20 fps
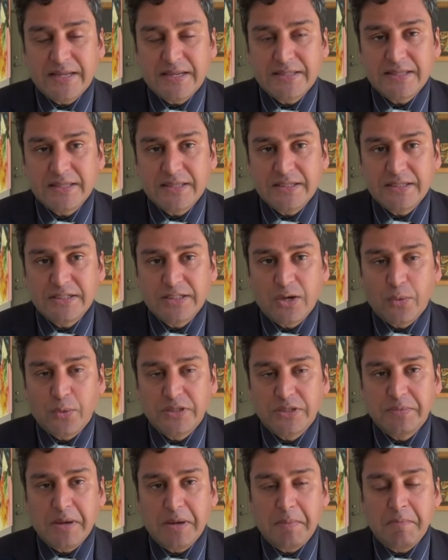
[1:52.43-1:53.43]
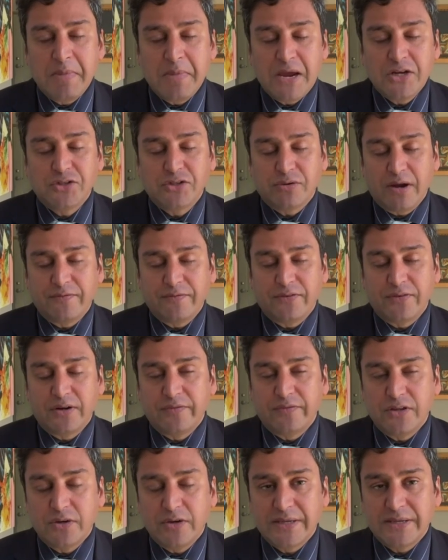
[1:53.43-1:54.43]
And this is going to be a major effort of
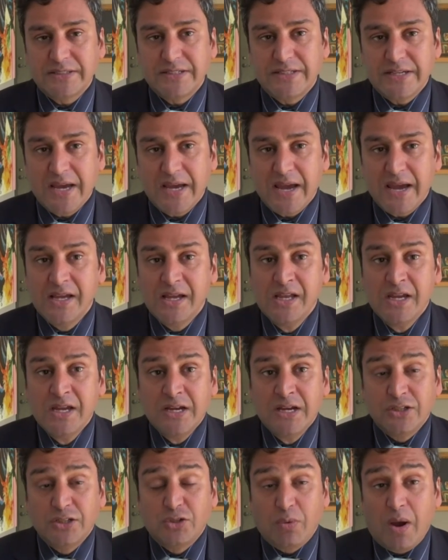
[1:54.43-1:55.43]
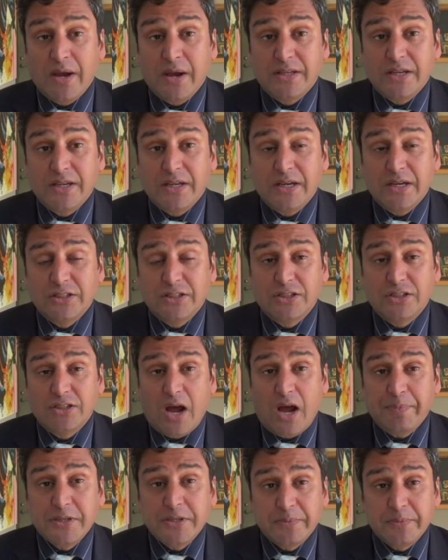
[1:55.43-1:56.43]
the USDA to try and, and
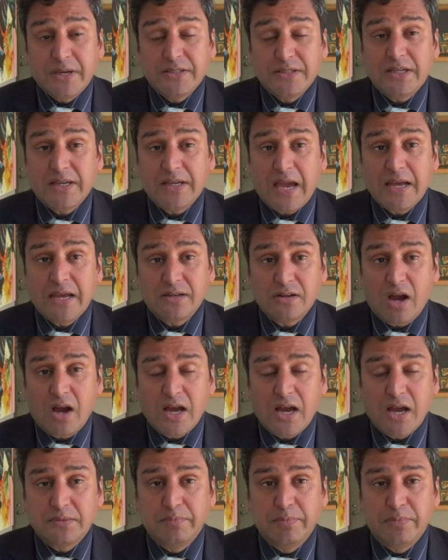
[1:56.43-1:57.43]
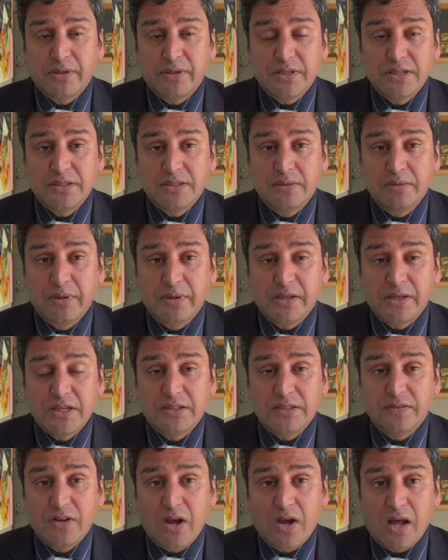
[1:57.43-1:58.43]
stop this because it can cost billions and billions
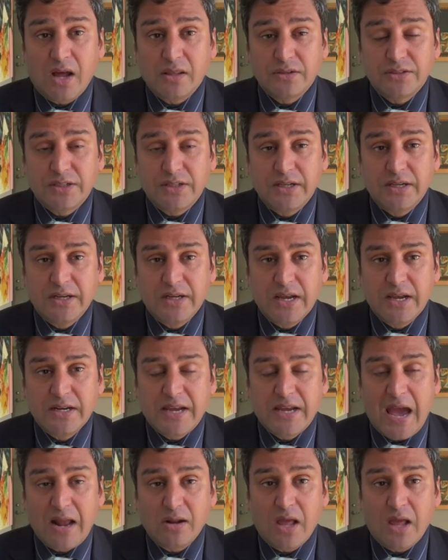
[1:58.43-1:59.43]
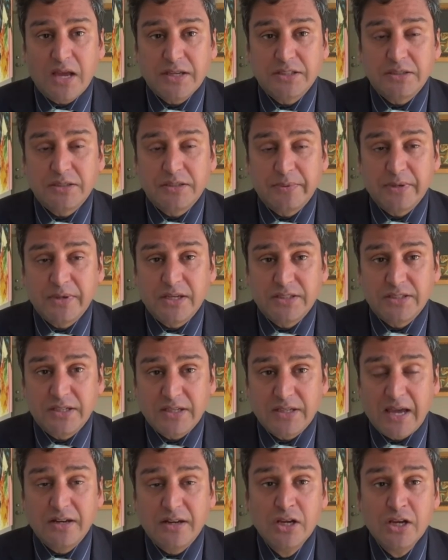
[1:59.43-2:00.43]
of dollars in, in cattle losses because it
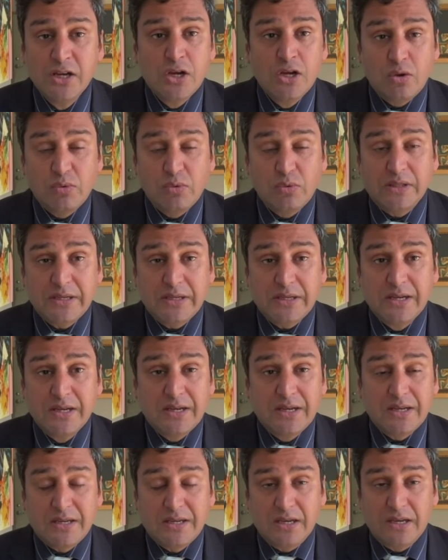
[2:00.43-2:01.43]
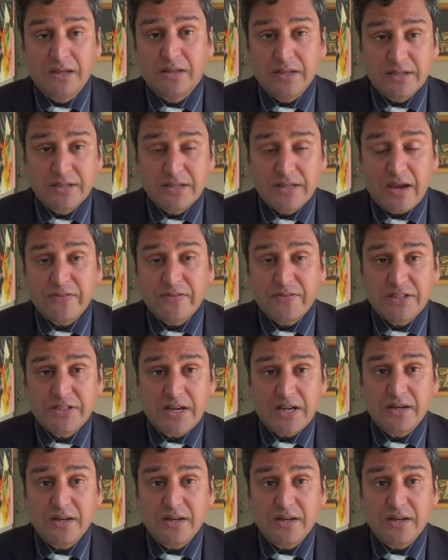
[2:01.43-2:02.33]
can really kill and devastate